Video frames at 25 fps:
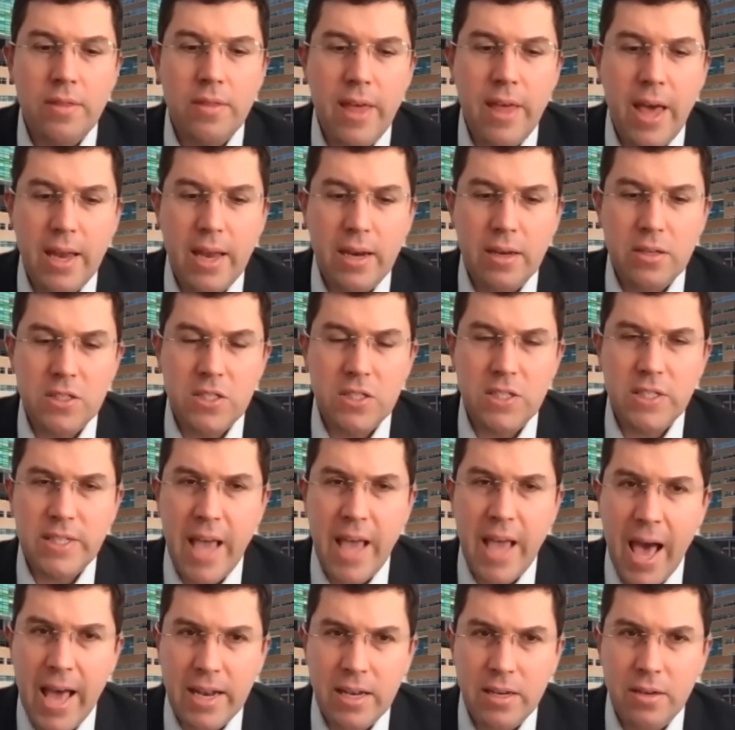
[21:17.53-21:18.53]
that
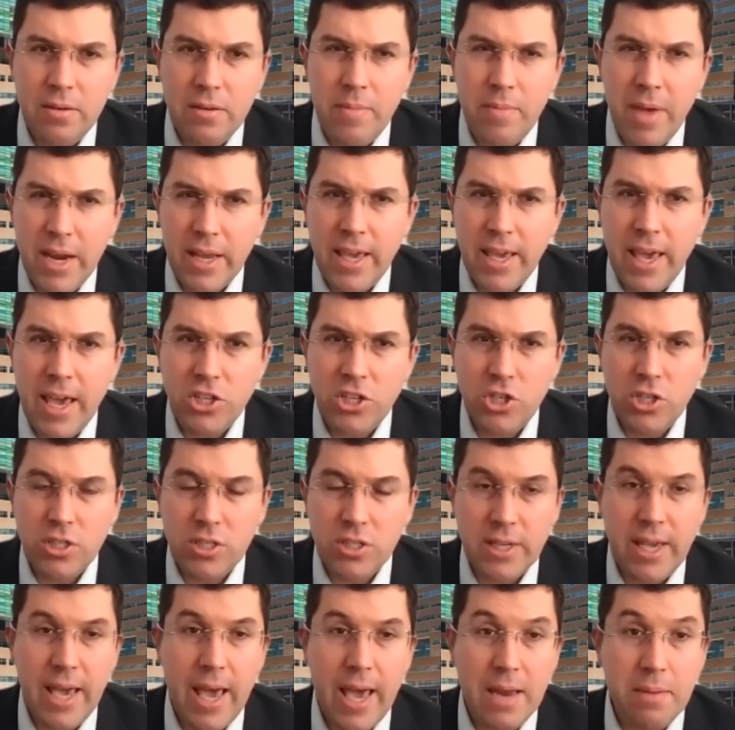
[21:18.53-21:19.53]
statin
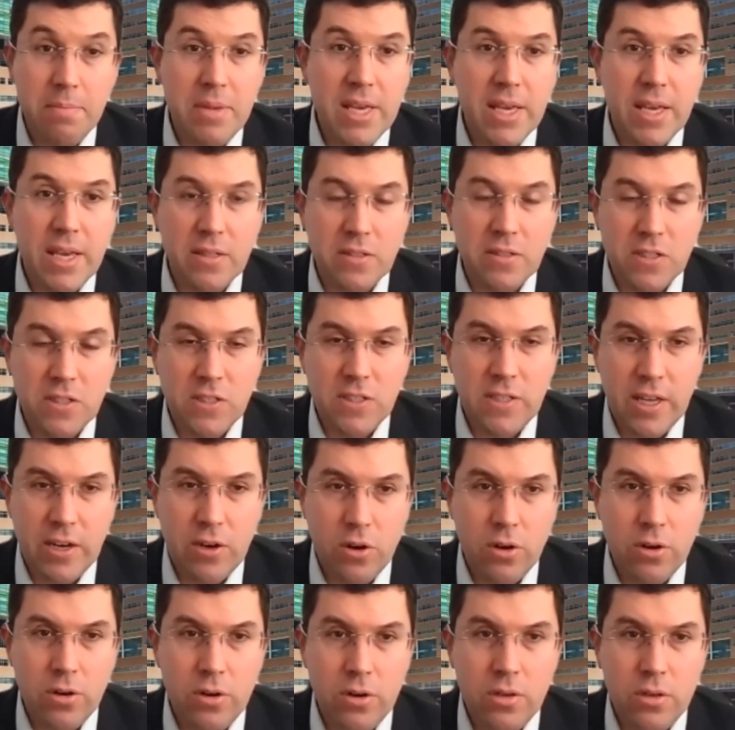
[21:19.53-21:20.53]
medications can be
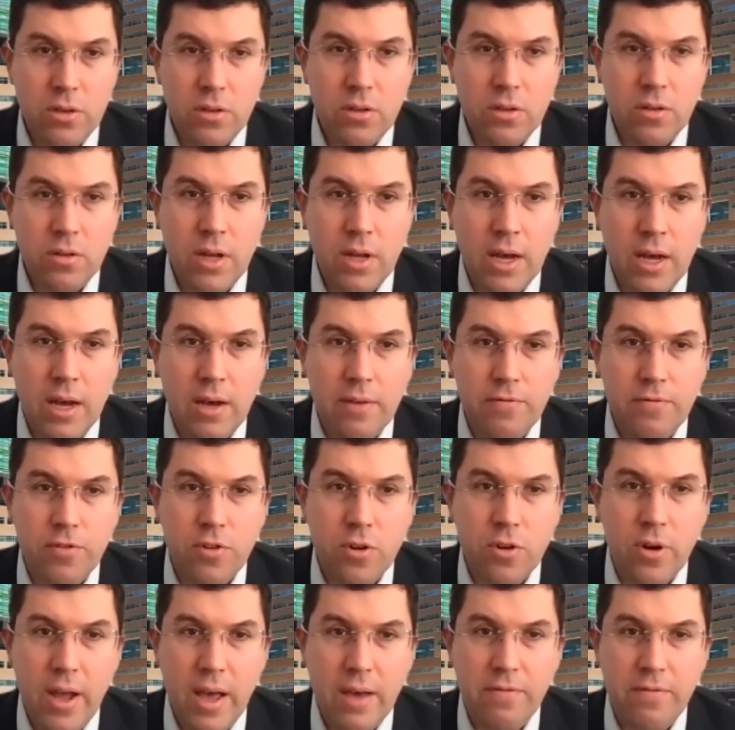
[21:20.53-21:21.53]
considered
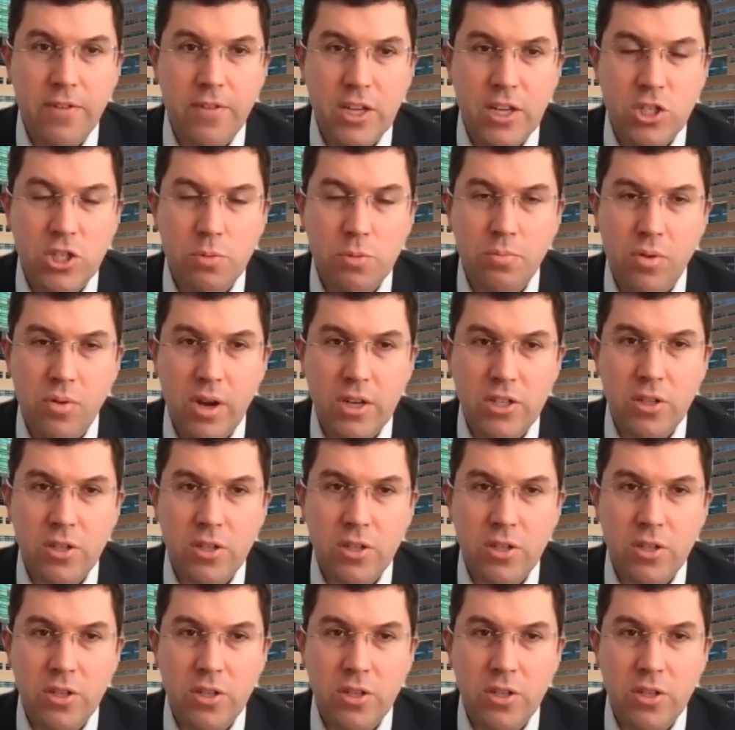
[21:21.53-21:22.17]
for FH